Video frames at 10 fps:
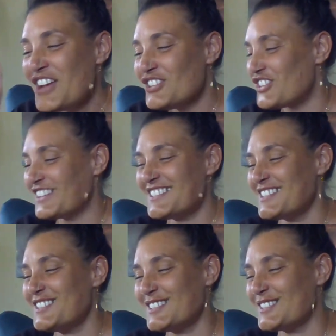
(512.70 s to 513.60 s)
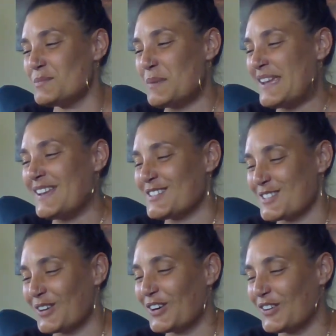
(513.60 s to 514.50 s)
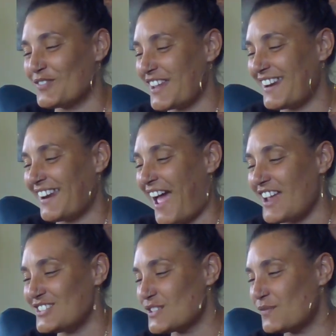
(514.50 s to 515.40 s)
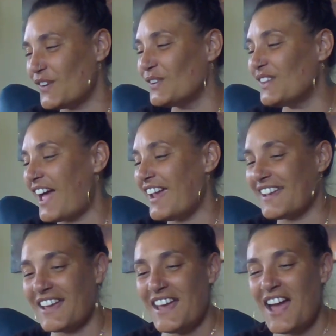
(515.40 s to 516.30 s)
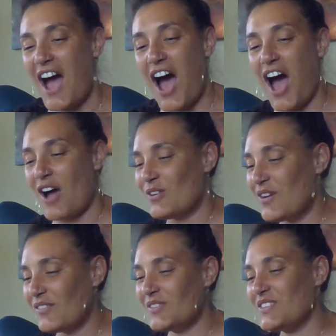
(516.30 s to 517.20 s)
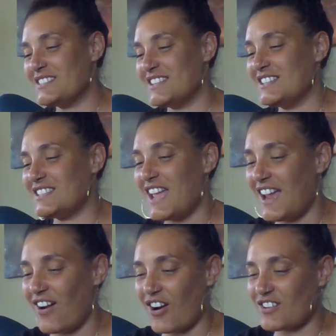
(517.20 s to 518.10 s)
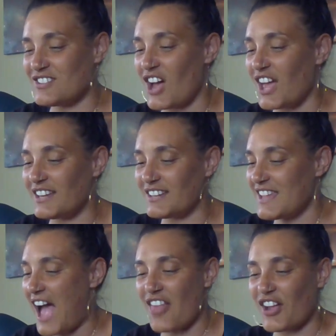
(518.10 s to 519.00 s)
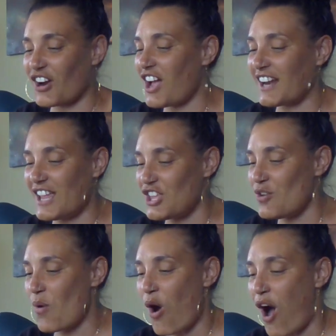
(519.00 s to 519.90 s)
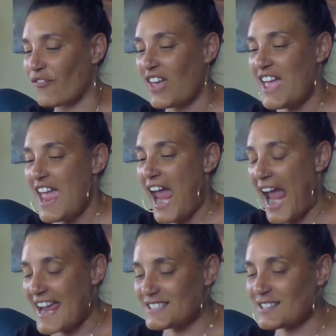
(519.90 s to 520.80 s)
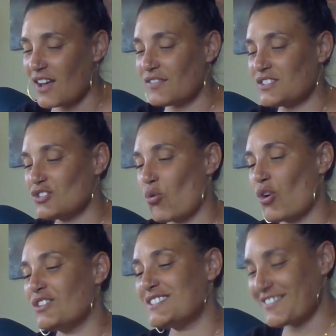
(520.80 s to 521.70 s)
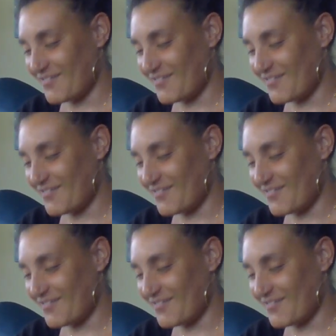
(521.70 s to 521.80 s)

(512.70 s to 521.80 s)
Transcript: justice is being served. And I just feel like uh, whoever this is, they are done. Yeah, they're cutting you off. Ace of Swords.